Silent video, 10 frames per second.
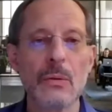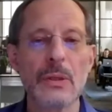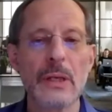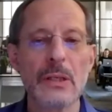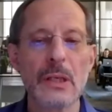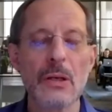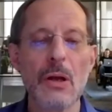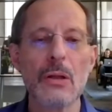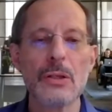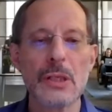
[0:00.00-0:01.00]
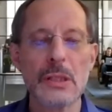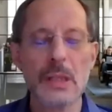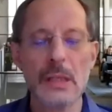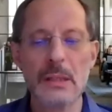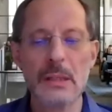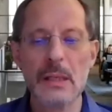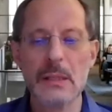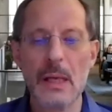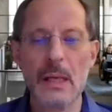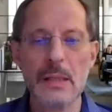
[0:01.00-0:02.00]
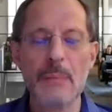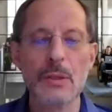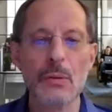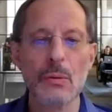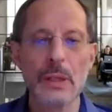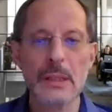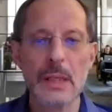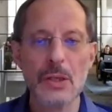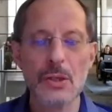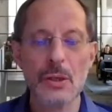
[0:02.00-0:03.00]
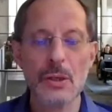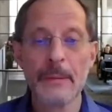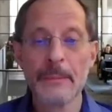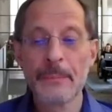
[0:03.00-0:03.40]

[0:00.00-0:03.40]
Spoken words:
or their technologies is absolutely essential.